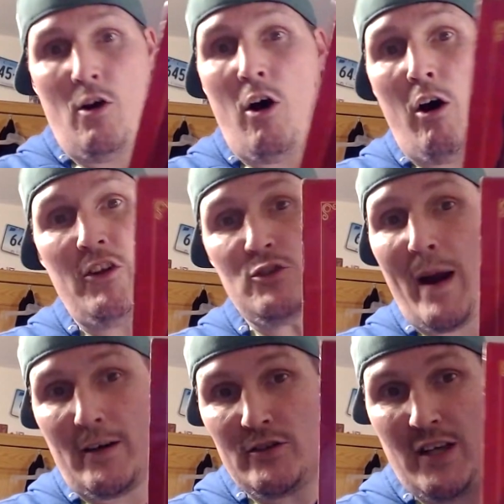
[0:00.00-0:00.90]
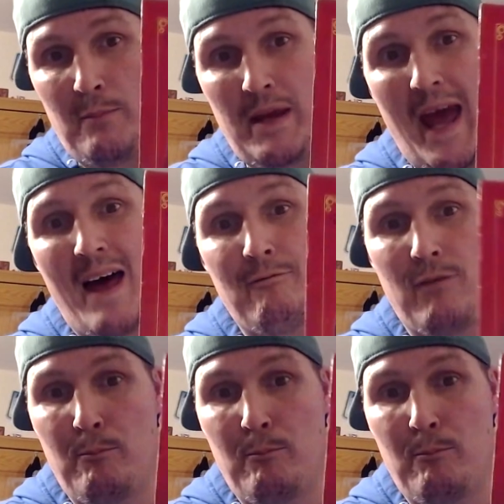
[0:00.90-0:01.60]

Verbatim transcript: All these records can be had for